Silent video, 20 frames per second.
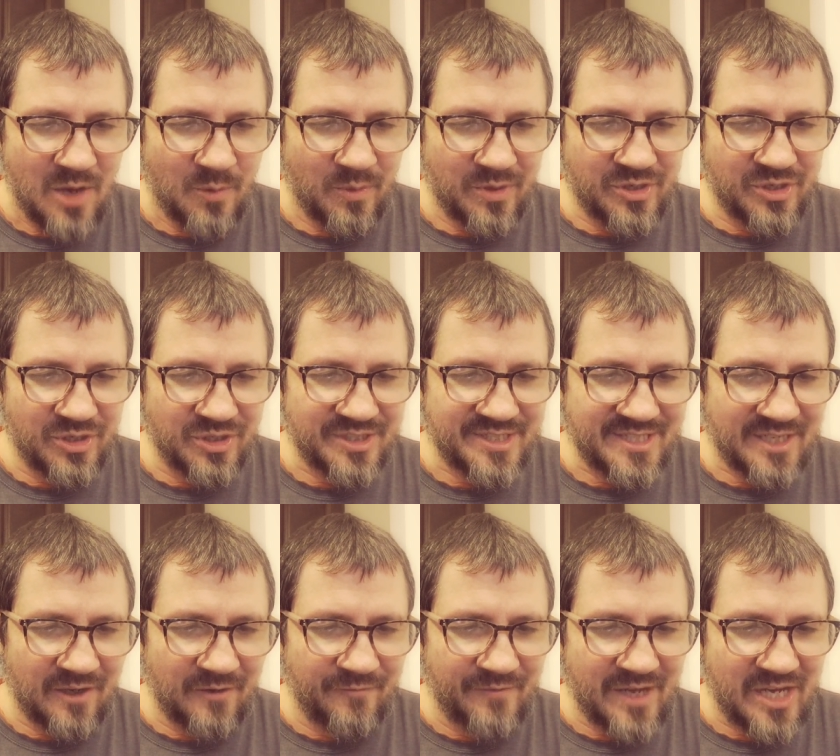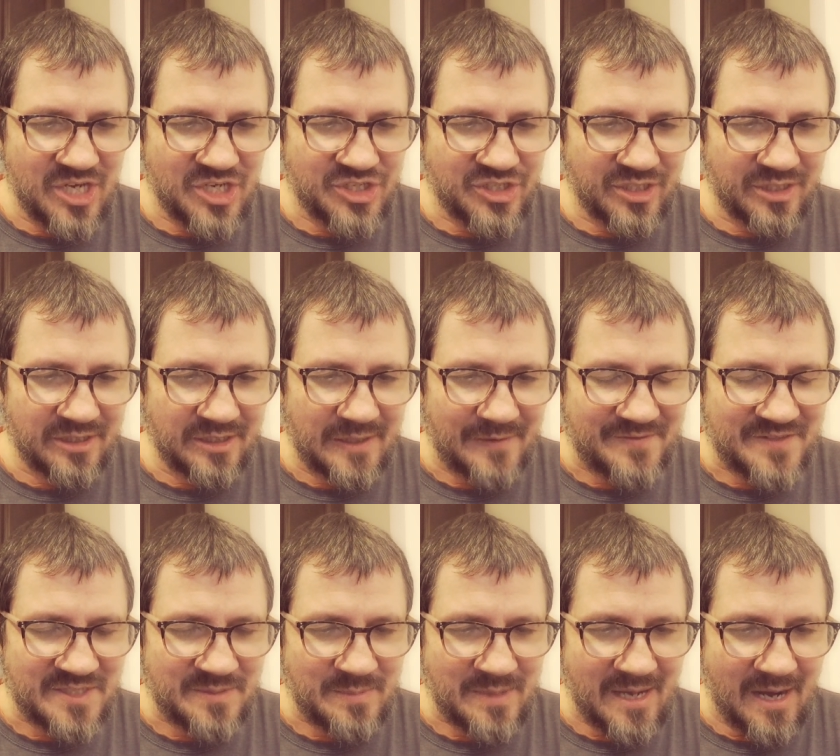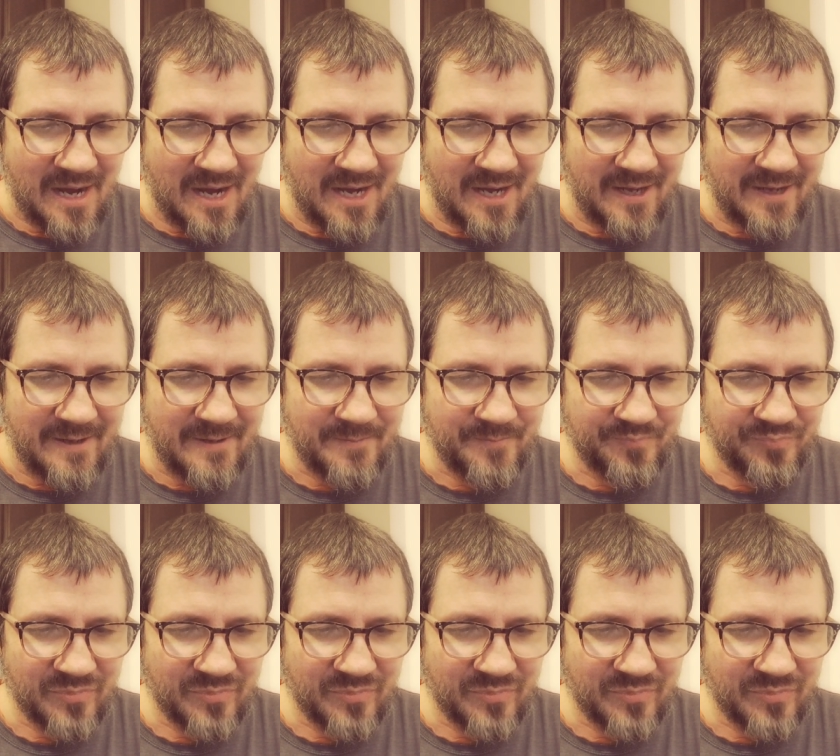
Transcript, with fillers: when your salvation lifts me high.